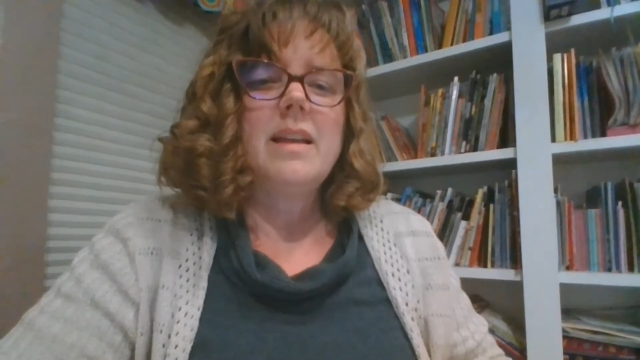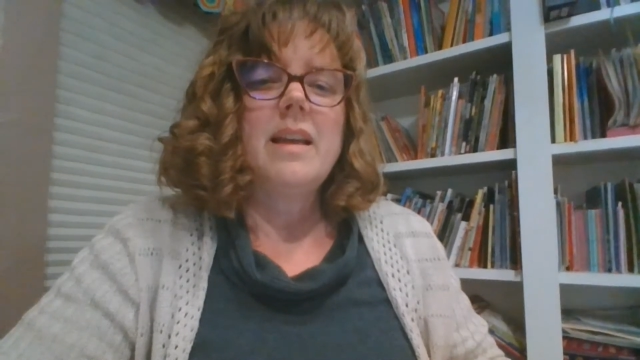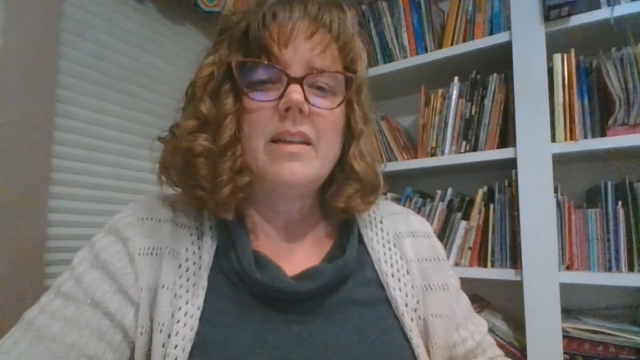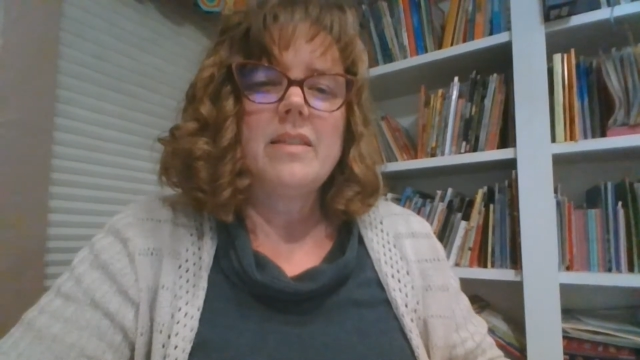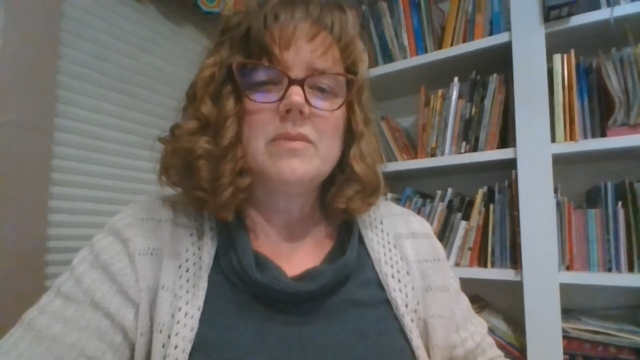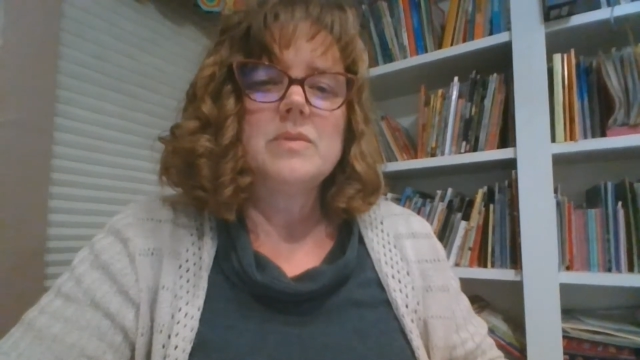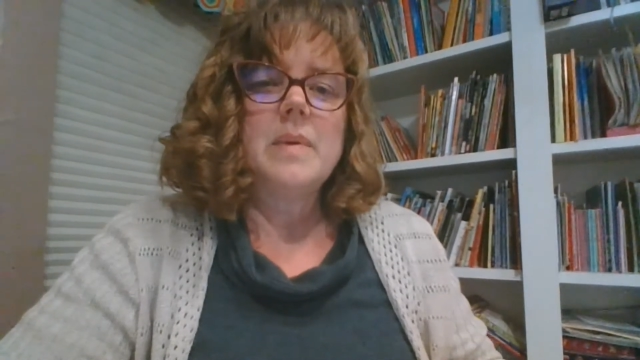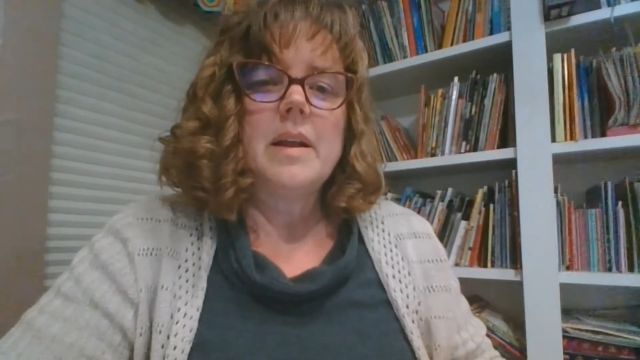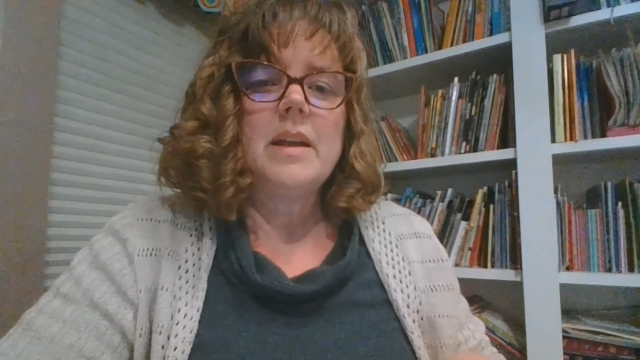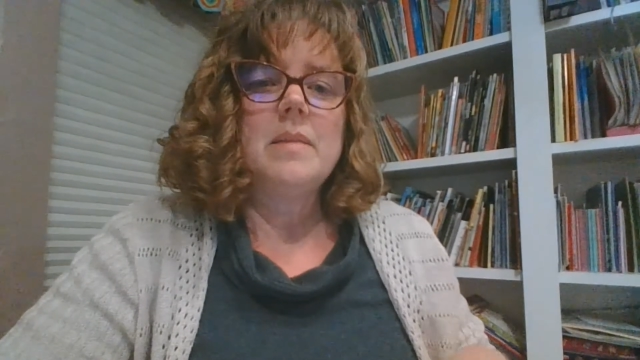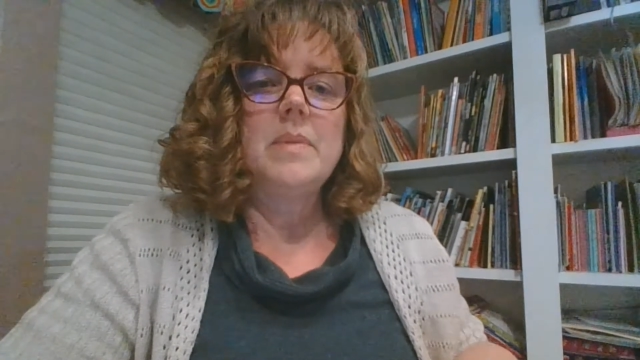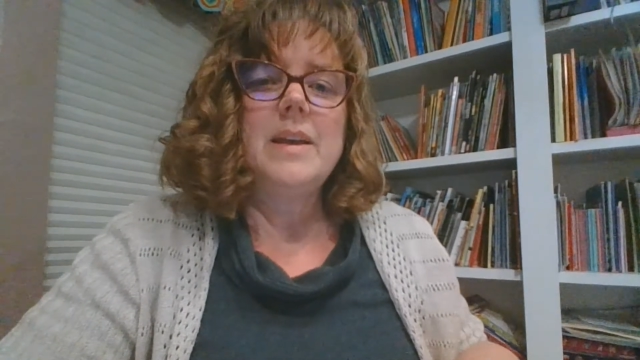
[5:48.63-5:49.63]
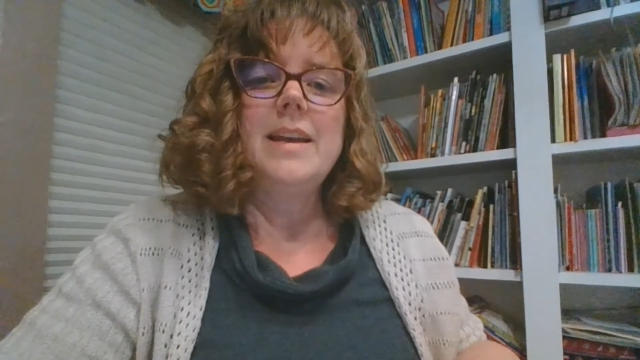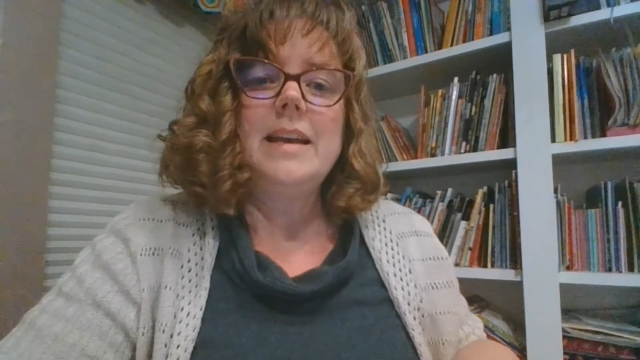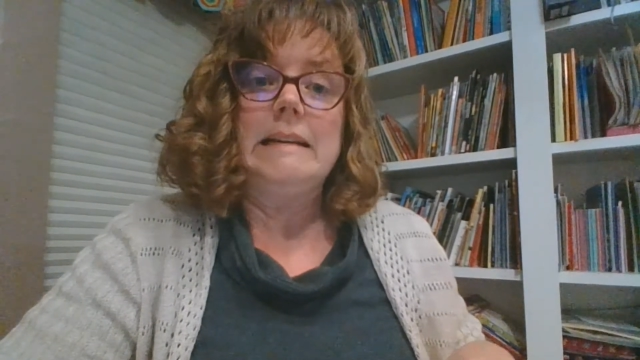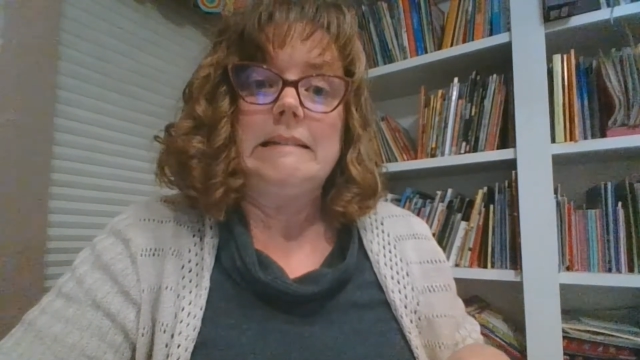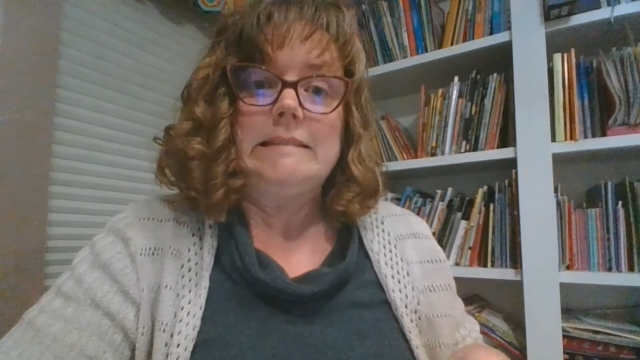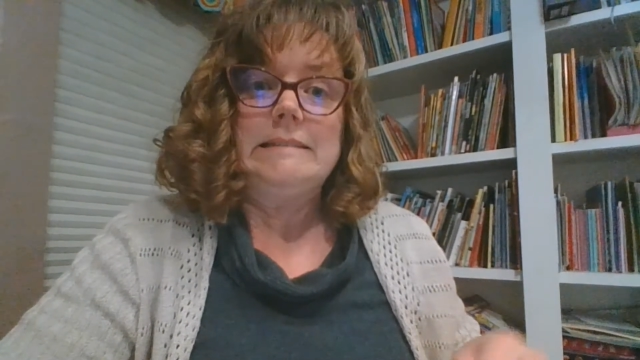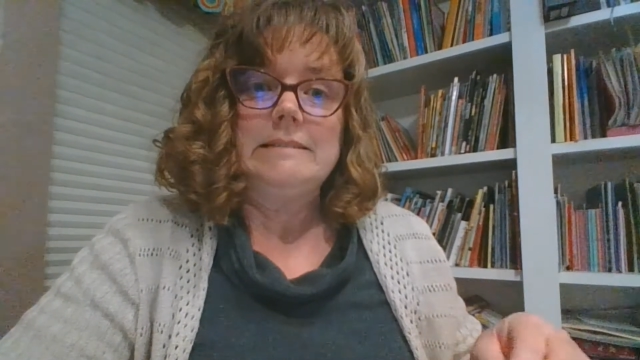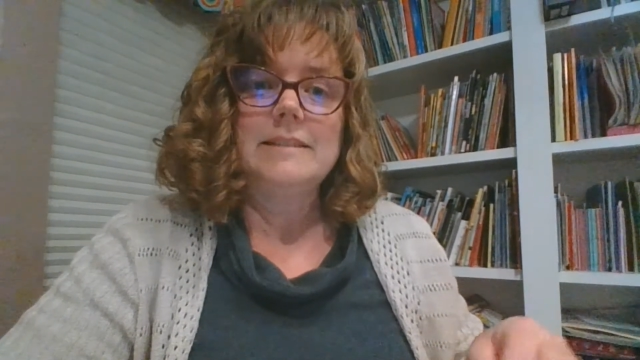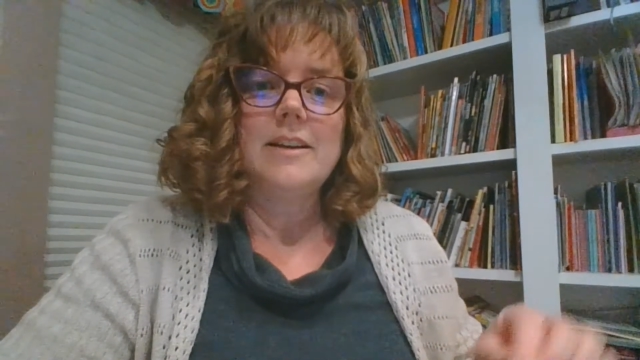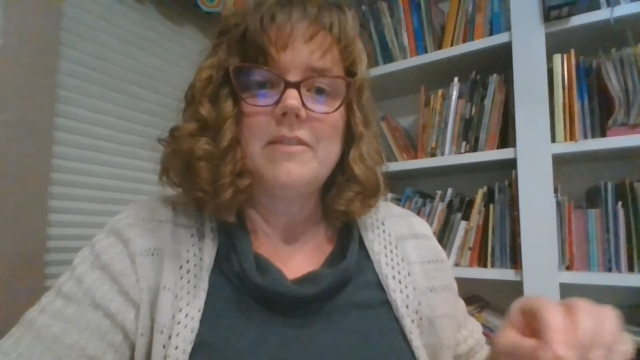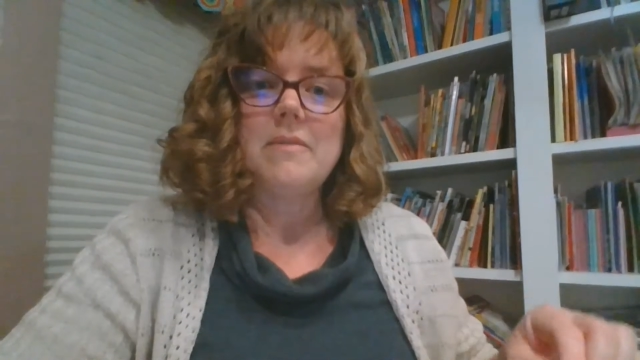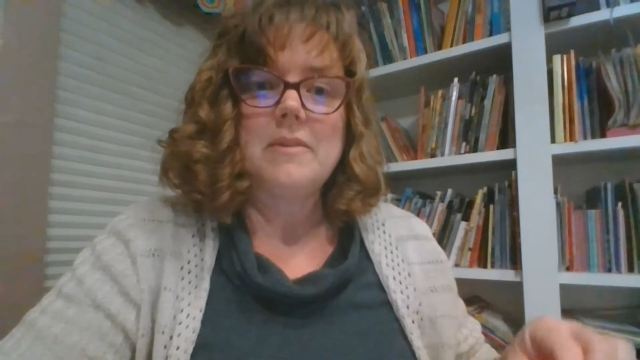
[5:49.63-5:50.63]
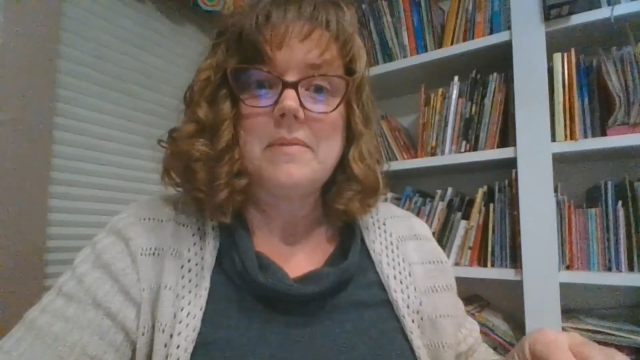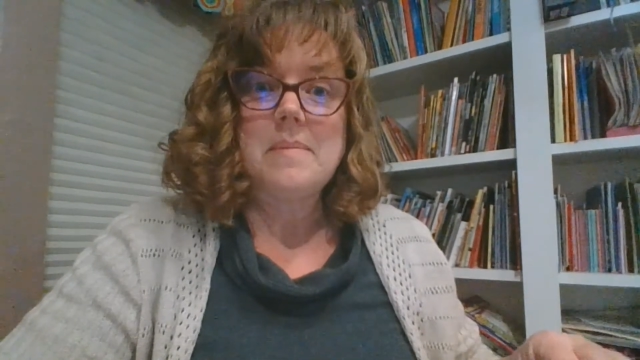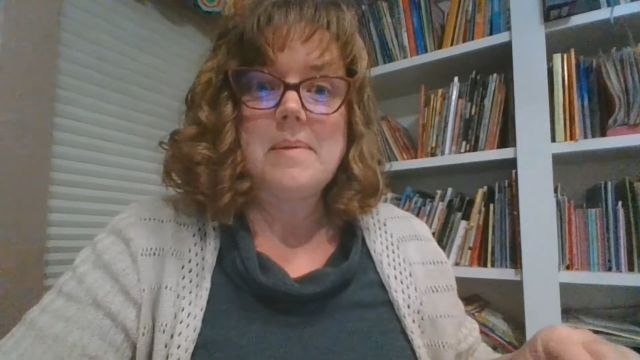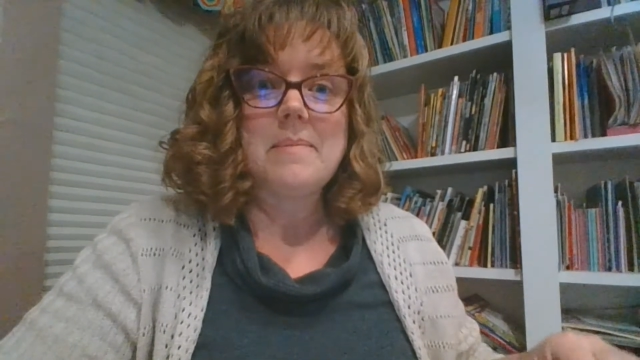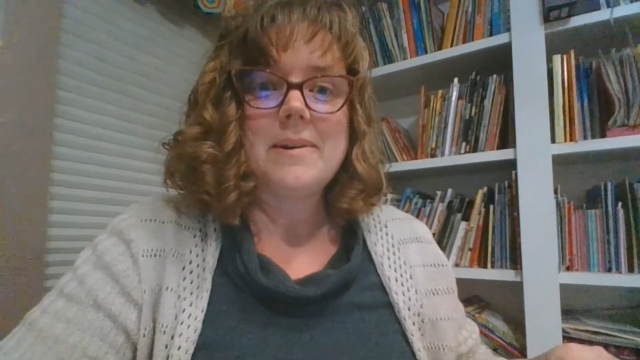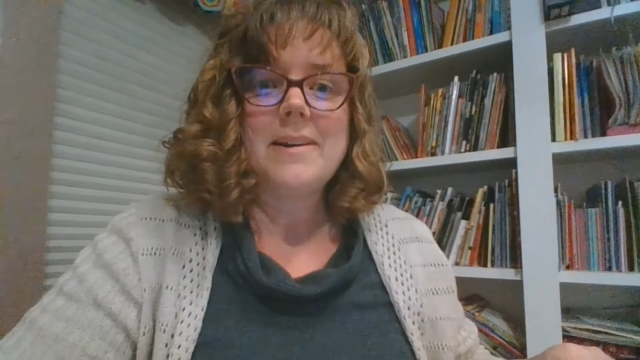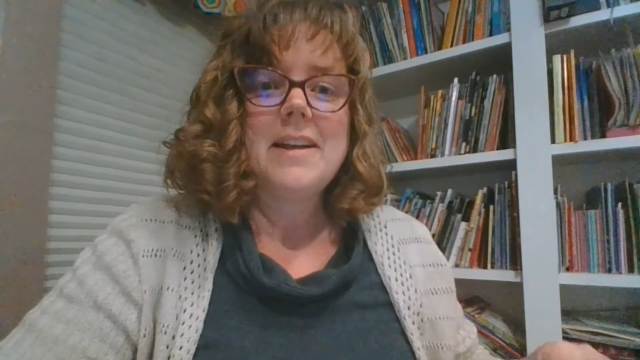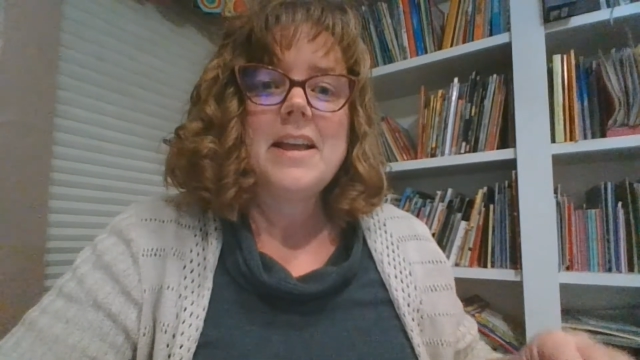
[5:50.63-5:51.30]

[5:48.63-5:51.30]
Yeah, I think it was about A&P. I don't remember.